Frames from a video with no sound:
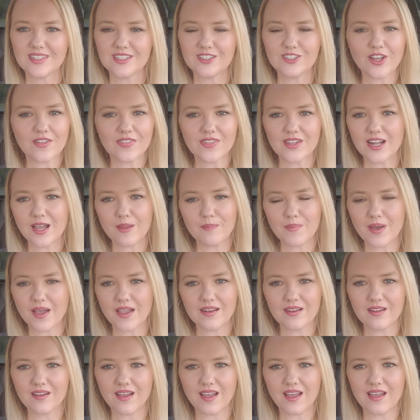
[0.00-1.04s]
Not that I
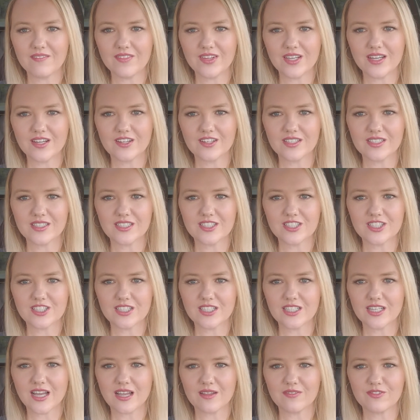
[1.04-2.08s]
mind not having air
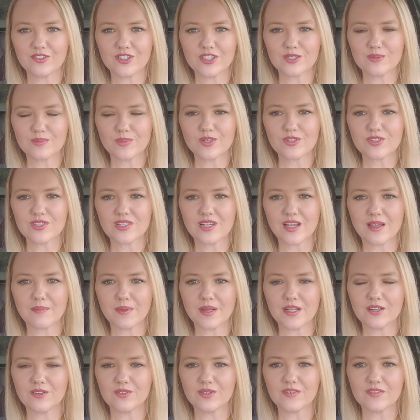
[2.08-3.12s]
conditioning. I freeze most of the time.
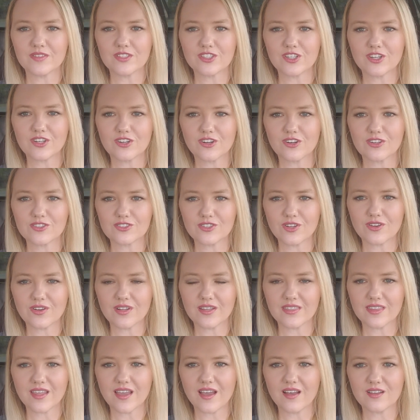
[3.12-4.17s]
I don't even turn ours on
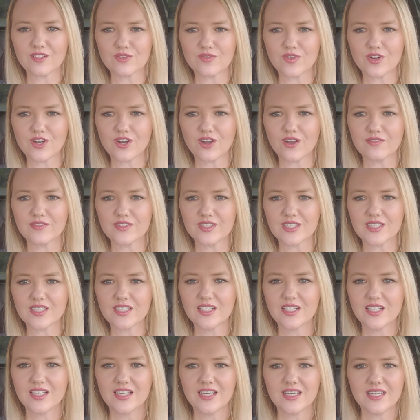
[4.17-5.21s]
at the house very often,
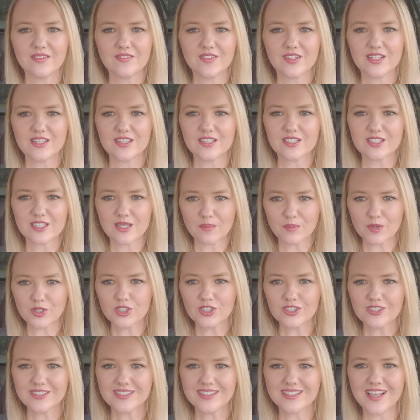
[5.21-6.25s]
even in the
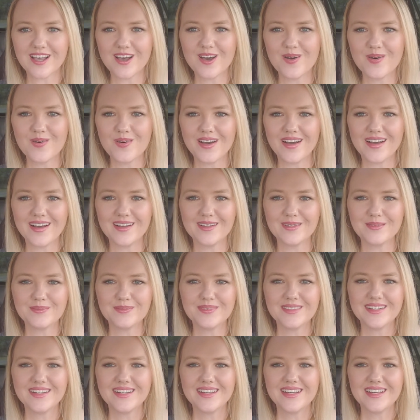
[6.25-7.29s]
summer. So
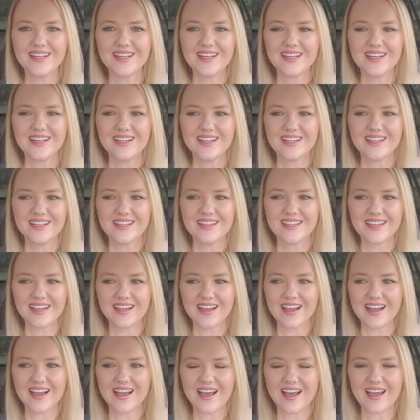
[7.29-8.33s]

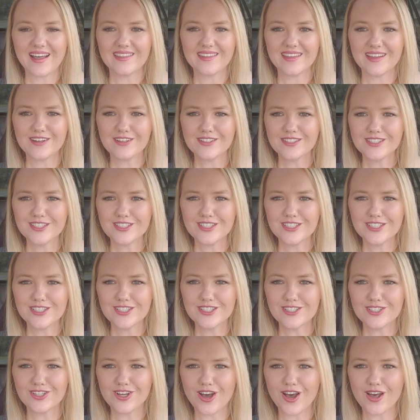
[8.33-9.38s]
yeah, the air conditioning
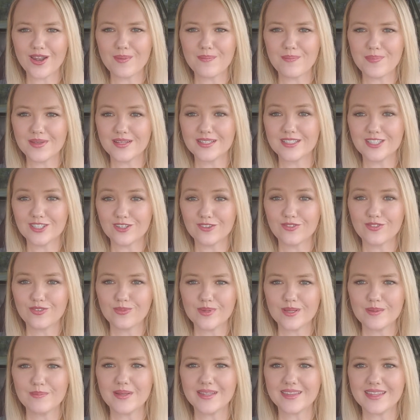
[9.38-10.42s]
is not a big deal for
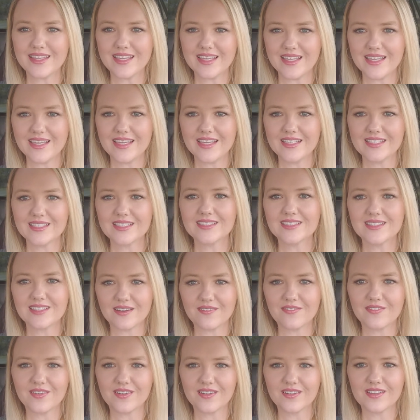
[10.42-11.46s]
me, but the heat
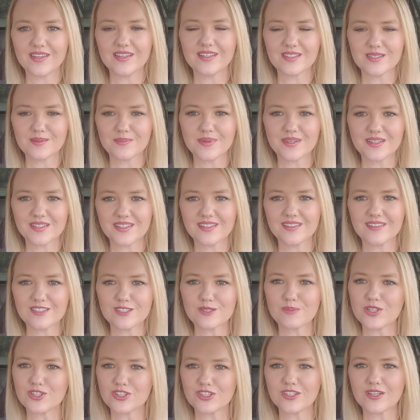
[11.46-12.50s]
definitely is a big deal,
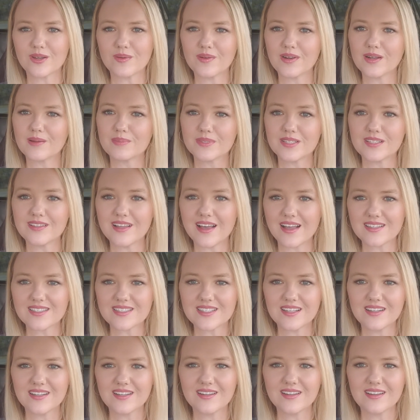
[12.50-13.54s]
especially going up to
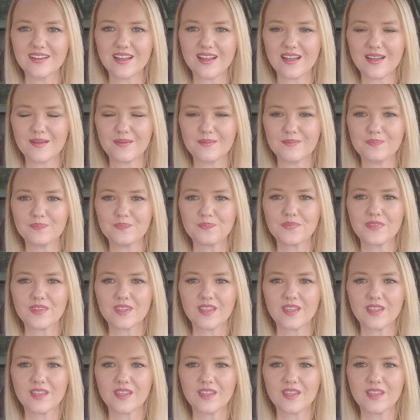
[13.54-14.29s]
Alaska.